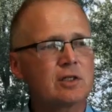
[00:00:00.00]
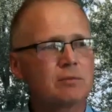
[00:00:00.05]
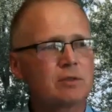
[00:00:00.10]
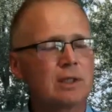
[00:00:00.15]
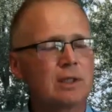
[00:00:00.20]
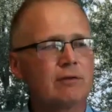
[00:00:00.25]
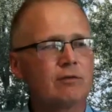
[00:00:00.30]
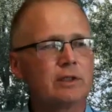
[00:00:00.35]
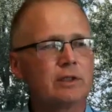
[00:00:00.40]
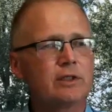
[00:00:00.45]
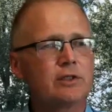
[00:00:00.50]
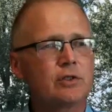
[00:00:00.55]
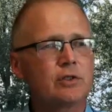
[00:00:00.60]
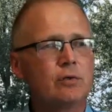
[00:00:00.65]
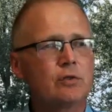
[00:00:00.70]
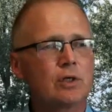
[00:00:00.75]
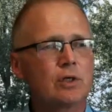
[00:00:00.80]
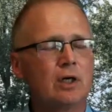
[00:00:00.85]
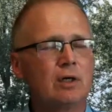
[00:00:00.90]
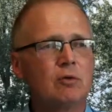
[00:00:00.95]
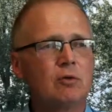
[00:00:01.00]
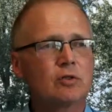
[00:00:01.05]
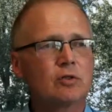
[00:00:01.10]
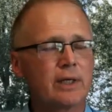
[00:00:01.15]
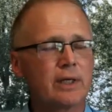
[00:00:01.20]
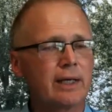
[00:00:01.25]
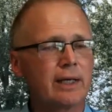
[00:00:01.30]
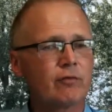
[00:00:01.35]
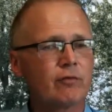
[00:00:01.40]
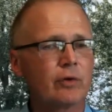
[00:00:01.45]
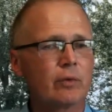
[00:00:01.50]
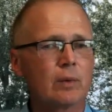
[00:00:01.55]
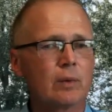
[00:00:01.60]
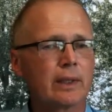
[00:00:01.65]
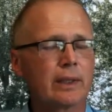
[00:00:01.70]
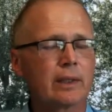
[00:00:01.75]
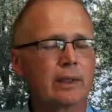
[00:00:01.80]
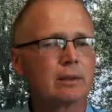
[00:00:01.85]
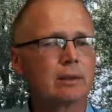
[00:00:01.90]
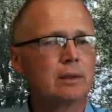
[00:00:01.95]
level, it's used almost
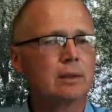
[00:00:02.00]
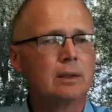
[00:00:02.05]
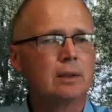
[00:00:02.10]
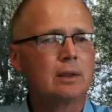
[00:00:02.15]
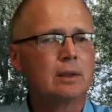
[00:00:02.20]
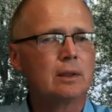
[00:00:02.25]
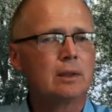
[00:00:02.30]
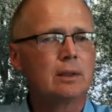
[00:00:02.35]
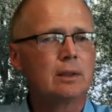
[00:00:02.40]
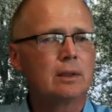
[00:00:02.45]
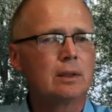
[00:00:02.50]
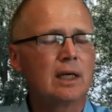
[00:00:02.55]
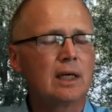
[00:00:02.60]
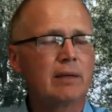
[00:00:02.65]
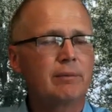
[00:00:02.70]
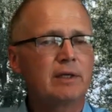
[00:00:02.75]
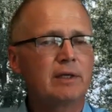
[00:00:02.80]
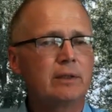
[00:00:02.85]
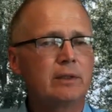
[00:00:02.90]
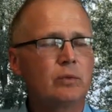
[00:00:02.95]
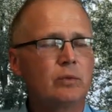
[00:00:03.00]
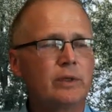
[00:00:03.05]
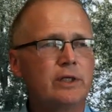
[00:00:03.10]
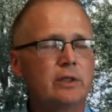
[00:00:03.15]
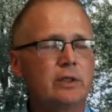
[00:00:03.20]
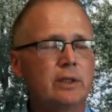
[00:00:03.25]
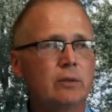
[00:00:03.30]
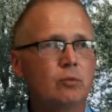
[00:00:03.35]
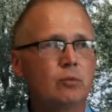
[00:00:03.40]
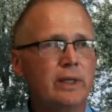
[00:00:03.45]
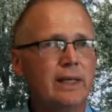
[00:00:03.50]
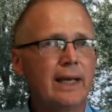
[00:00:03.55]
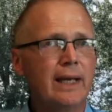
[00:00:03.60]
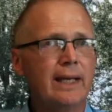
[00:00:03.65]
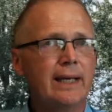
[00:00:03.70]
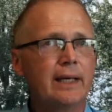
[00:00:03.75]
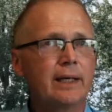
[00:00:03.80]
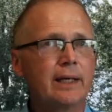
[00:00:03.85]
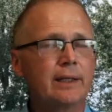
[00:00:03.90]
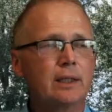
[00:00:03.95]
everywhere. I mean, we
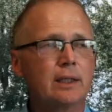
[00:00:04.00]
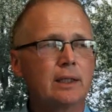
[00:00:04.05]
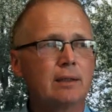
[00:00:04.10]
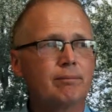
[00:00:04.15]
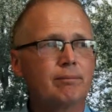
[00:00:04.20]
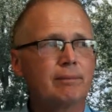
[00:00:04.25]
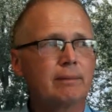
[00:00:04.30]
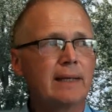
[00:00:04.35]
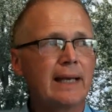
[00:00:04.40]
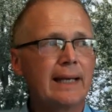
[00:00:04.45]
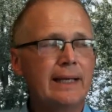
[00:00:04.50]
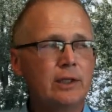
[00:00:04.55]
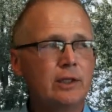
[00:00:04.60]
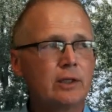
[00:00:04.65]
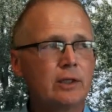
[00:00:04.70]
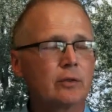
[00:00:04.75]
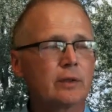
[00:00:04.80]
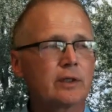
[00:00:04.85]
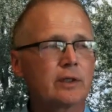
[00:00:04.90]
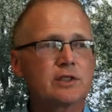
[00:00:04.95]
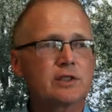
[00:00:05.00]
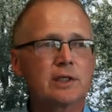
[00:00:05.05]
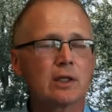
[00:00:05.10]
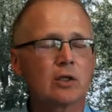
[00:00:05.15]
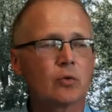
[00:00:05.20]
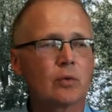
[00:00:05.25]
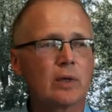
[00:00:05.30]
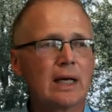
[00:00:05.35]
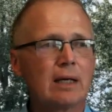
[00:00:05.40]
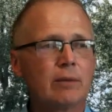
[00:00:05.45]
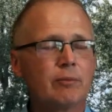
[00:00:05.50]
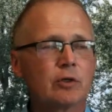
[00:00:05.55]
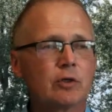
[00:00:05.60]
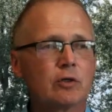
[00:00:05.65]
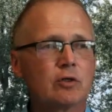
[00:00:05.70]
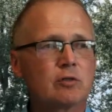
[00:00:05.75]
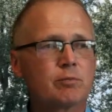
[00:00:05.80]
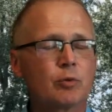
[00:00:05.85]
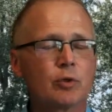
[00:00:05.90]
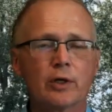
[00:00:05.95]
had angular
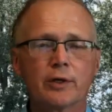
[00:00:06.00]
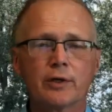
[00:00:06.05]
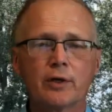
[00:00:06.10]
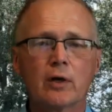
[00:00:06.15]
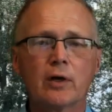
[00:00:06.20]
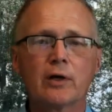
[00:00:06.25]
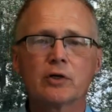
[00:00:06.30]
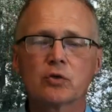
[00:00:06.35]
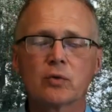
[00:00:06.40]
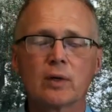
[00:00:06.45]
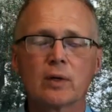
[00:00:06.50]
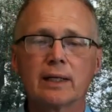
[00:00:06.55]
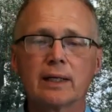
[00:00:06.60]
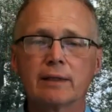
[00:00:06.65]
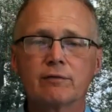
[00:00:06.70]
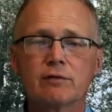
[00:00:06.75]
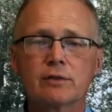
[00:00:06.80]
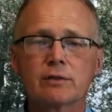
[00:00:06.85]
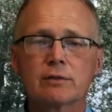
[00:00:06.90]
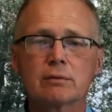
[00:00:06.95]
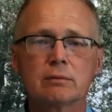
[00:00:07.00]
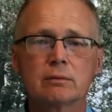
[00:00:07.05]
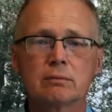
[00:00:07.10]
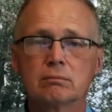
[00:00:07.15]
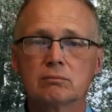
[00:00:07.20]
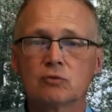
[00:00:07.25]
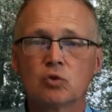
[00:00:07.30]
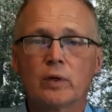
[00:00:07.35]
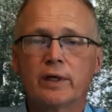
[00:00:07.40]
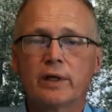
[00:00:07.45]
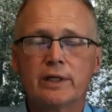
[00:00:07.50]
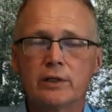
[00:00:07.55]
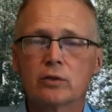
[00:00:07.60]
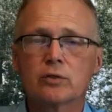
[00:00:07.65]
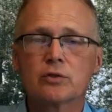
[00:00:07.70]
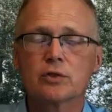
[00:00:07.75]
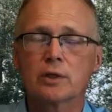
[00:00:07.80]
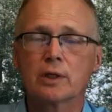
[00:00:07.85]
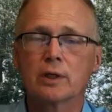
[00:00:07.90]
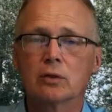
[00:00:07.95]
accelerometers put on hard drives 20
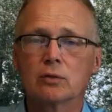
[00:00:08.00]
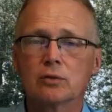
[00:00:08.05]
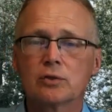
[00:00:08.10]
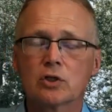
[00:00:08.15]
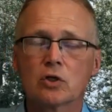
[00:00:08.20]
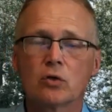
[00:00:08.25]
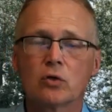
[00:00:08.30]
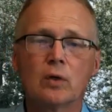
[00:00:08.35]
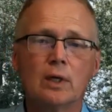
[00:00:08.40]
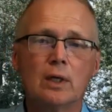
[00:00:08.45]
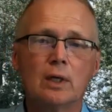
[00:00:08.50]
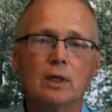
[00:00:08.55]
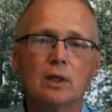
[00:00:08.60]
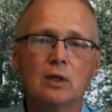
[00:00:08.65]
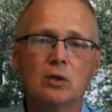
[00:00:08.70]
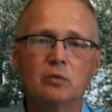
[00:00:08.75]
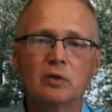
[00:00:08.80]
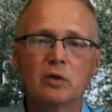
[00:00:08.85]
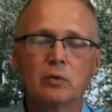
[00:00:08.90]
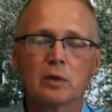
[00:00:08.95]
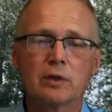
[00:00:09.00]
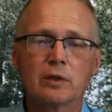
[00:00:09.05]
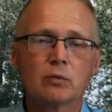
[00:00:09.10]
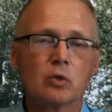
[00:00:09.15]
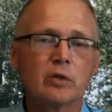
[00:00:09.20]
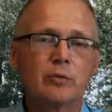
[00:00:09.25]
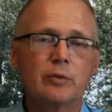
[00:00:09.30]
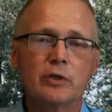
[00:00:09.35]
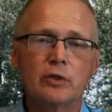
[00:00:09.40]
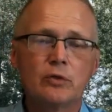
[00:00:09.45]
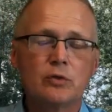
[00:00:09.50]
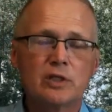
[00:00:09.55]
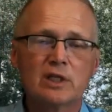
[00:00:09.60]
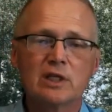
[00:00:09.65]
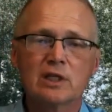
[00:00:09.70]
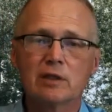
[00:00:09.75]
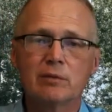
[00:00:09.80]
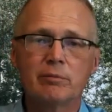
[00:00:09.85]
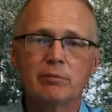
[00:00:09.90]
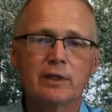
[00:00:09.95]
years ago. So we were
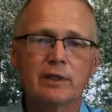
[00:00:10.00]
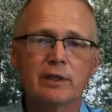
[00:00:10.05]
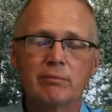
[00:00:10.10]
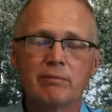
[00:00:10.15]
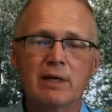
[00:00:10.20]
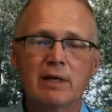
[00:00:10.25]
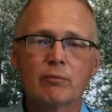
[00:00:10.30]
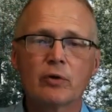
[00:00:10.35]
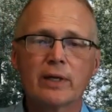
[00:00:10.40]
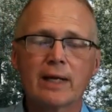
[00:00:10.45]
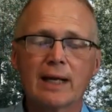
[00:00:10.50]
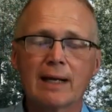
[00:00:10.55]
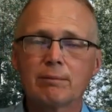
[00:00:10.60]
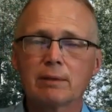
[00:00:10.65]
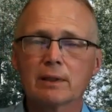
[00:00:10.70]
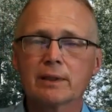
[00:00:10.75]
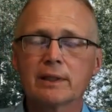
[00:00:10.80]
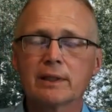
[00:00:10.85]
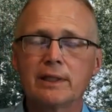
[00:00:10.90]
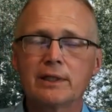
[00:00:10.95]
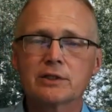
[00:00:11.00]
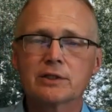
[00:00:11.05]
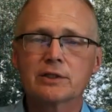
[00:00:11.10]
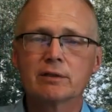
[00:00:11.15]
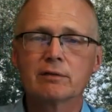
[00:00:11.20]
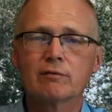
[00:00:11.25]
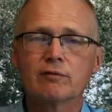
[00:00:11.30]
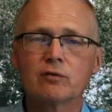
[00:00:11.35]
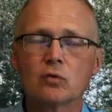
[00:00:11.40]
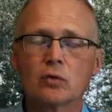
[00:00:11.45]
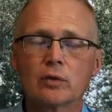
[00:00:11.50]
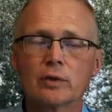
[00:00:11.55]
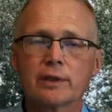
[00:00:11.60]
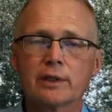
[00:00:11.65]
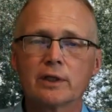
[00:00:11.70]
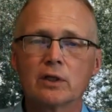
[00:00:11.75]
using them in the memory application for,